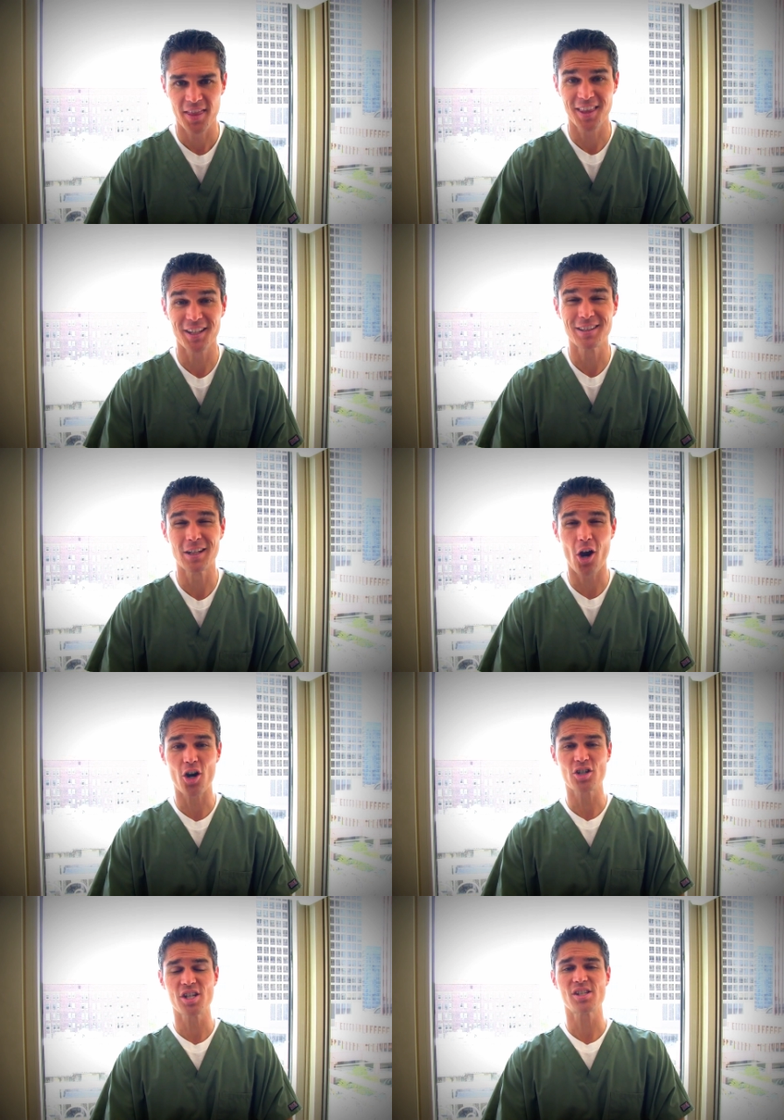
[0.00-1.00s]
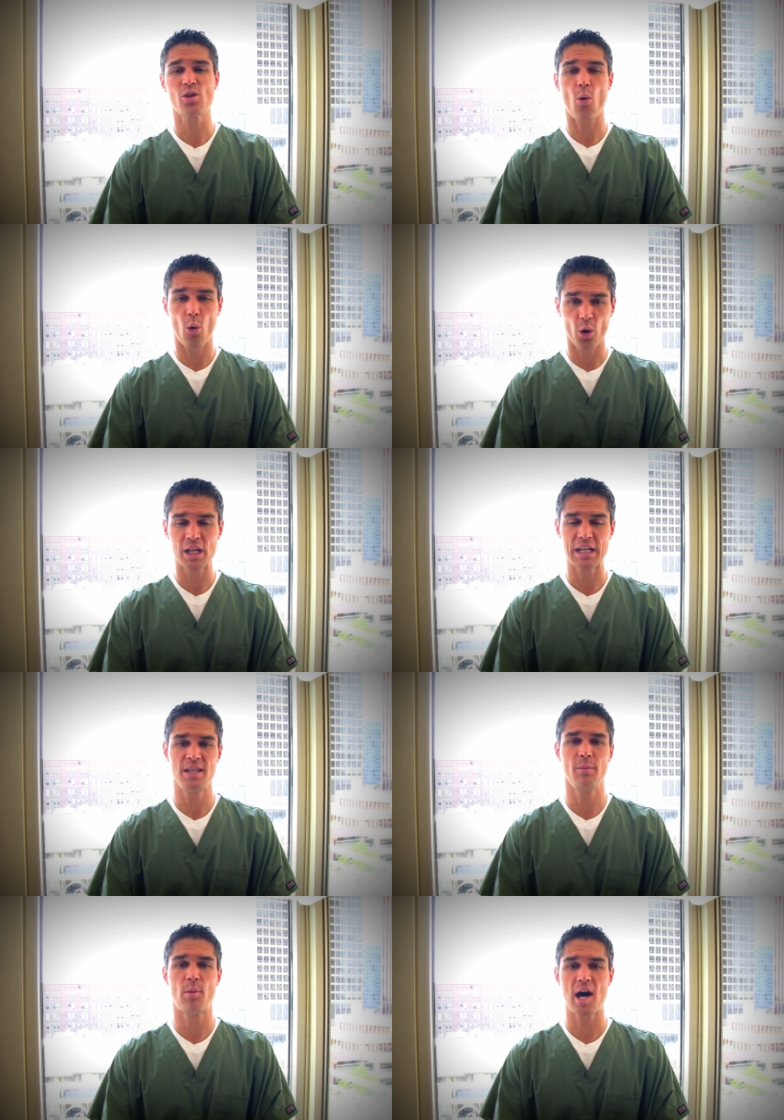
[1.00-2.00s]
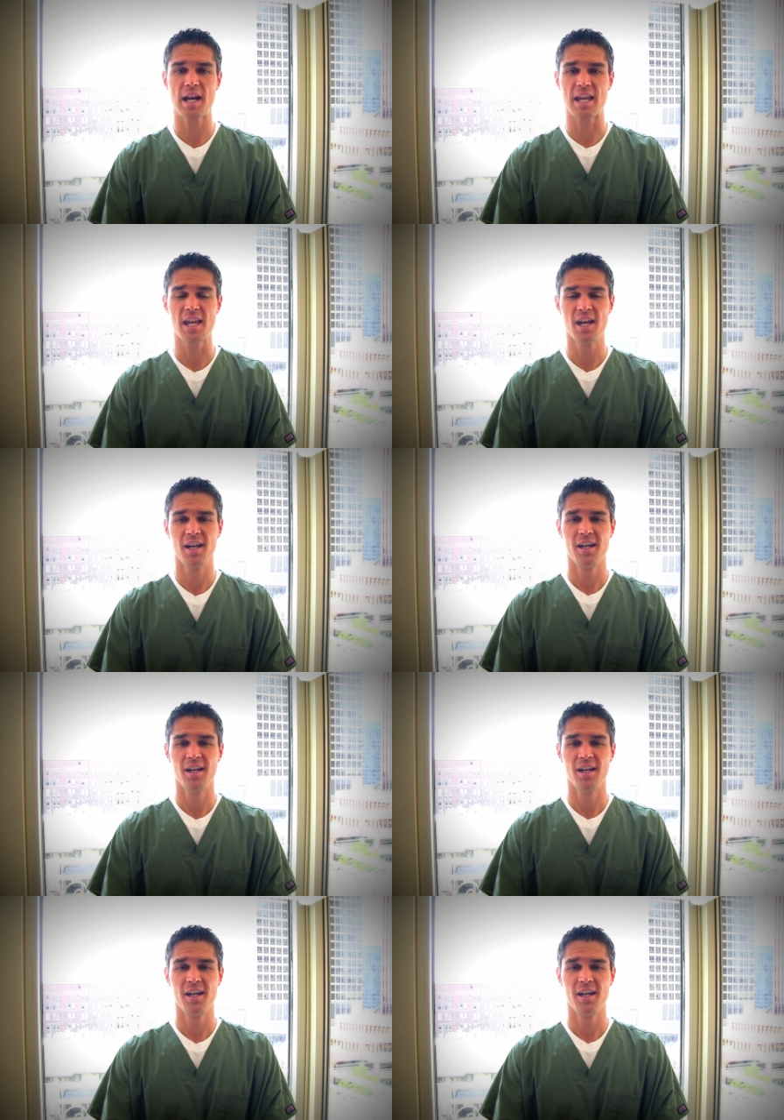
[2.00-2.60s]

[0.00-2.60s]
the largest organ in the body,